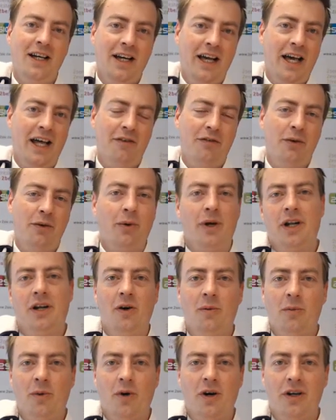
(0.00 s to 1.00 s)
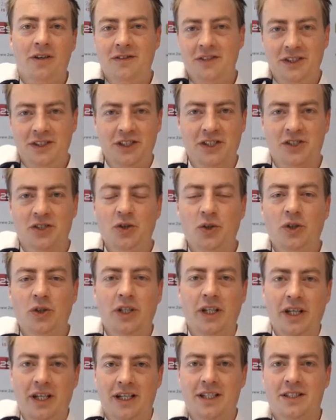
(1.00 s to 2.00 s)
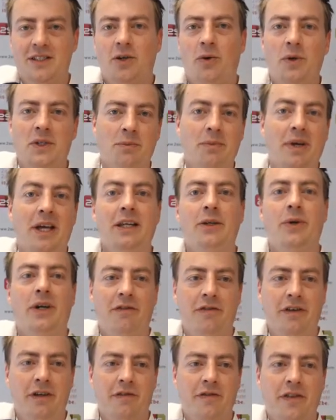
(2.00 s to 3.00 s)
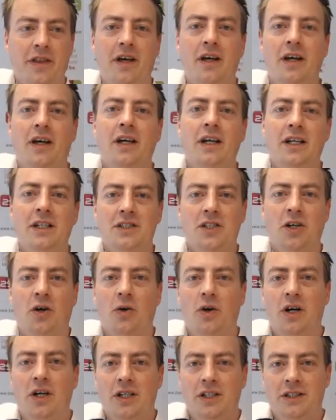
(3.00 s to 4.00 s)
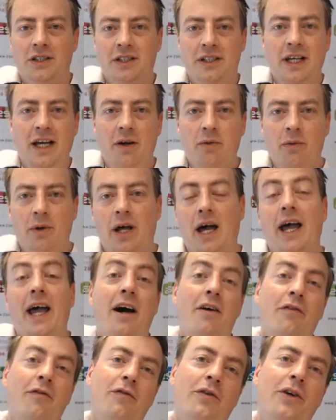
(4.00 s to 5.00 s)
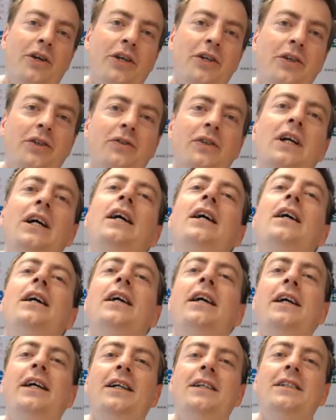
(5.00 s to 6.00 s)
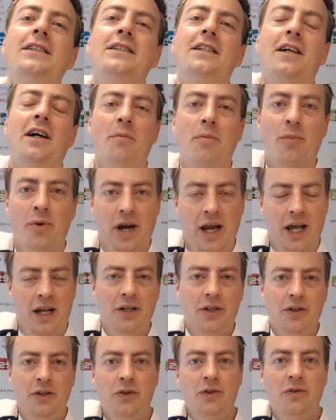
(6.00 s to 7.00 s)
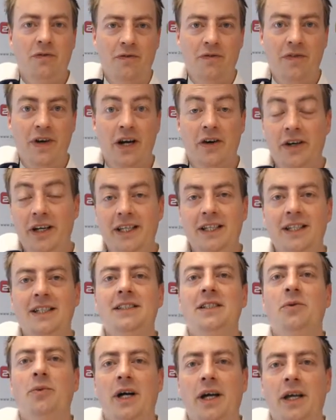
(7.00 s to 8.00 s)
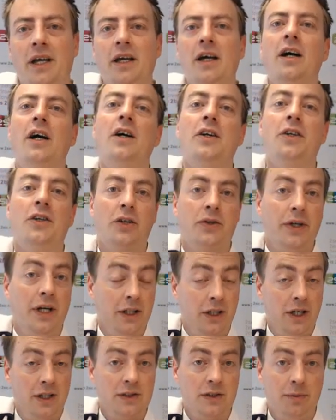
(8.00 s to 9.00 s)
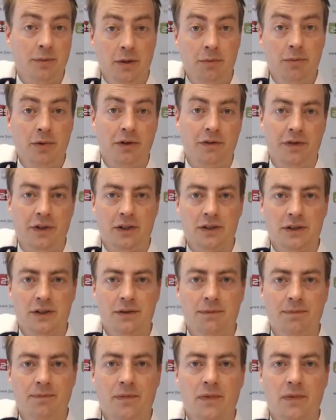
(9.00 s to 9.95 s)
And if you want to know more, just Google it. It's always May 25th. So today what I have for you is a brand new, very easy way to create custom input fields.